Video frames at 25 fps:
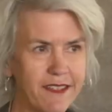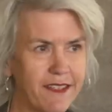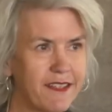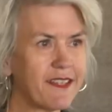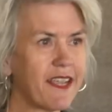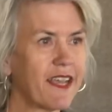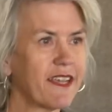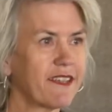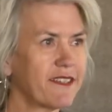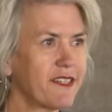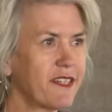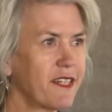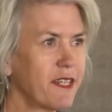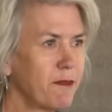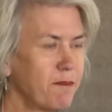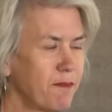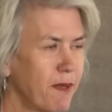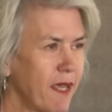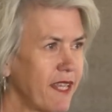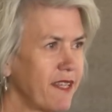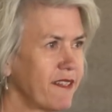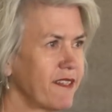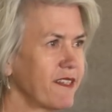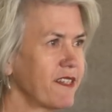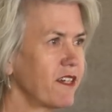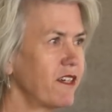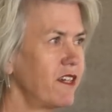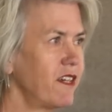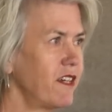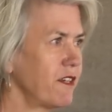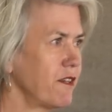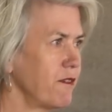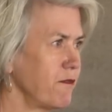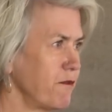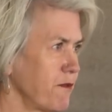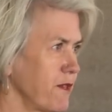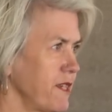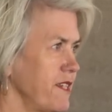tested based
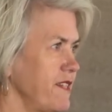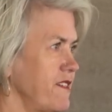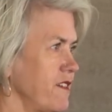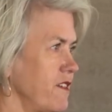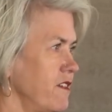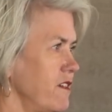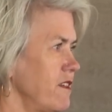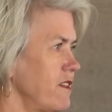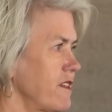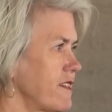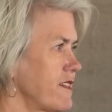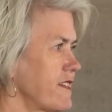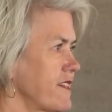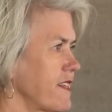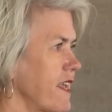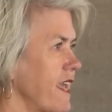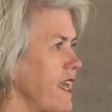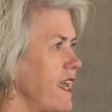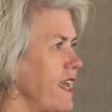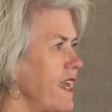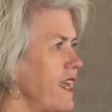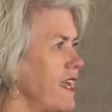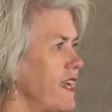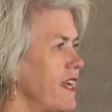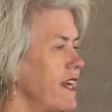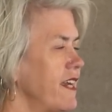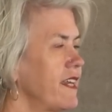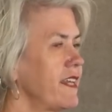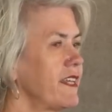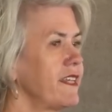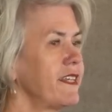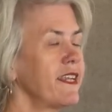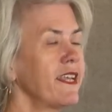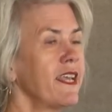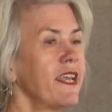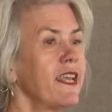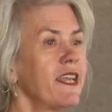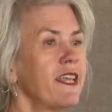on results
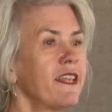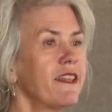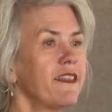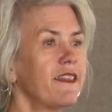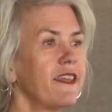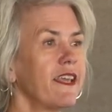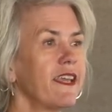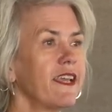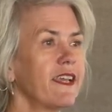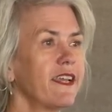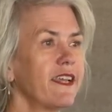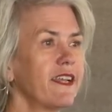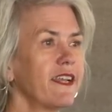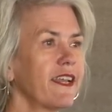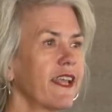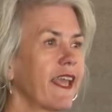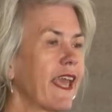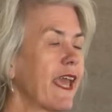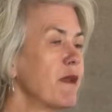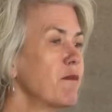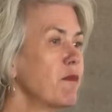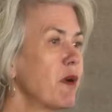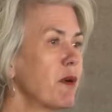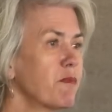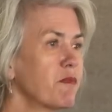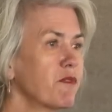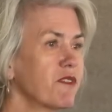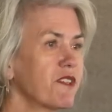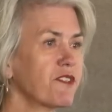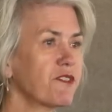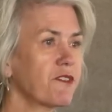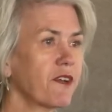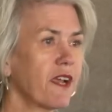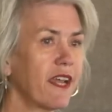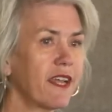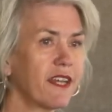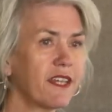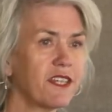and then came up with
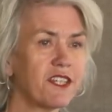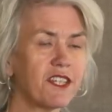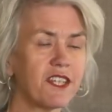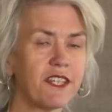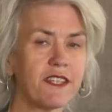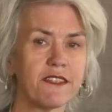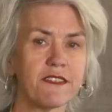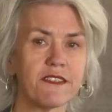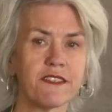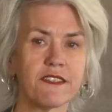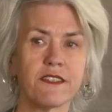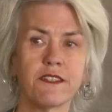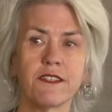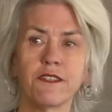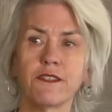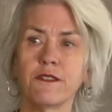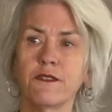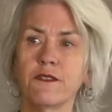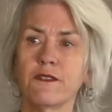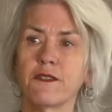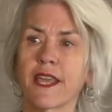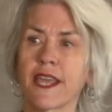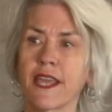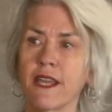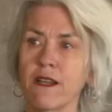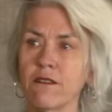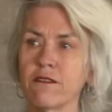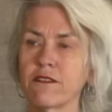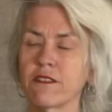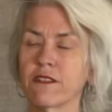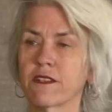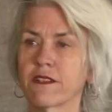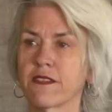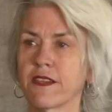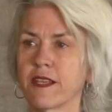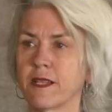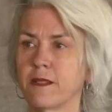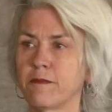strategies to
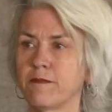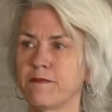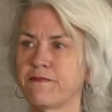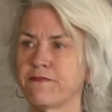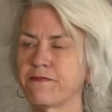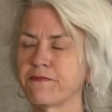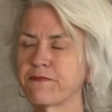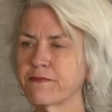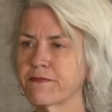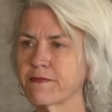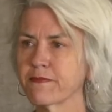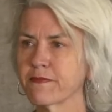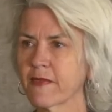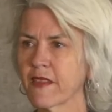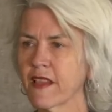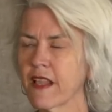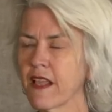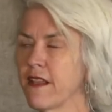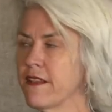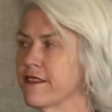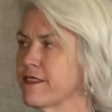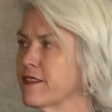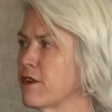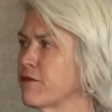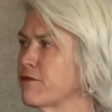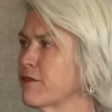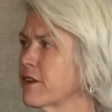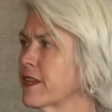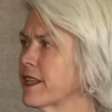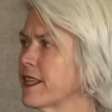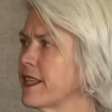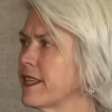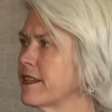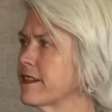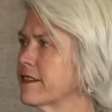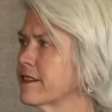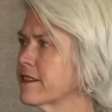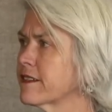counter them. So for
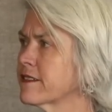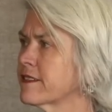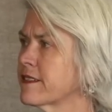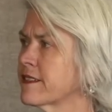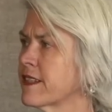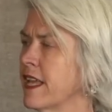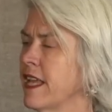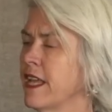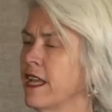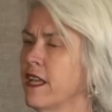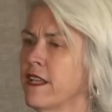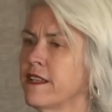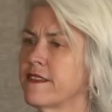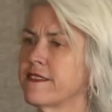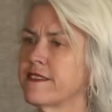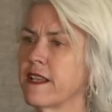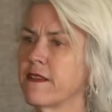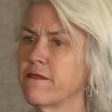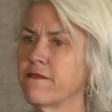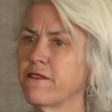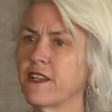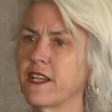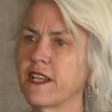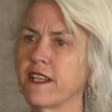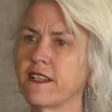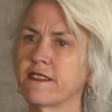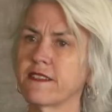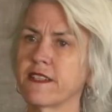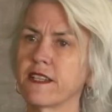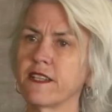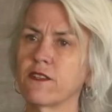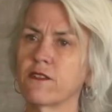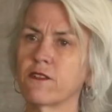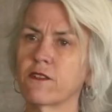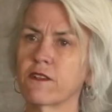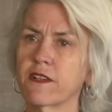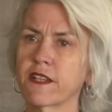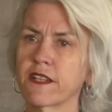years, symphonies and
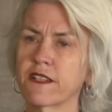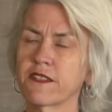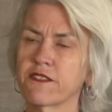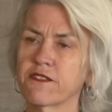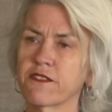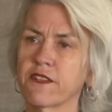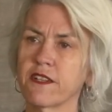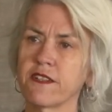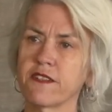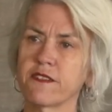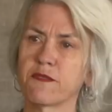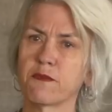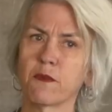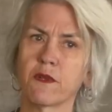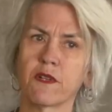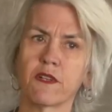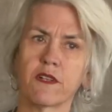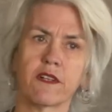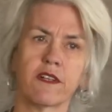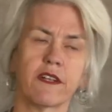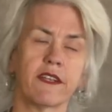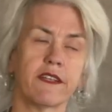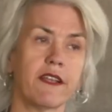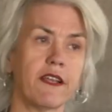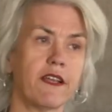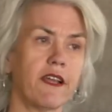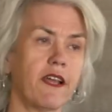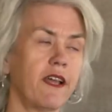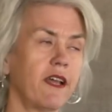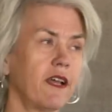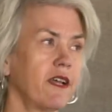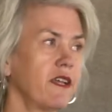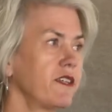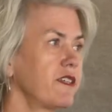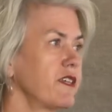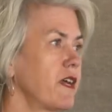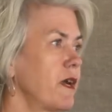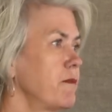orchestras were
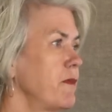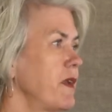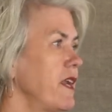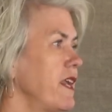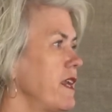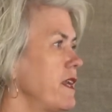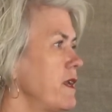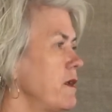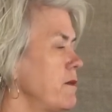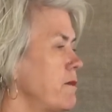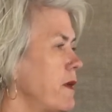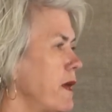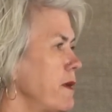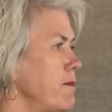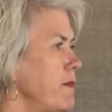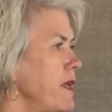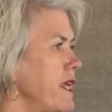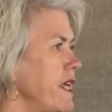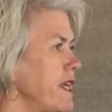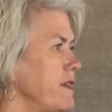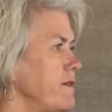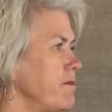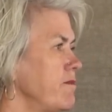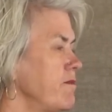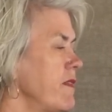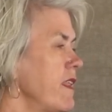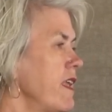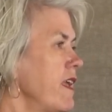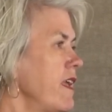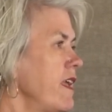dominated by men.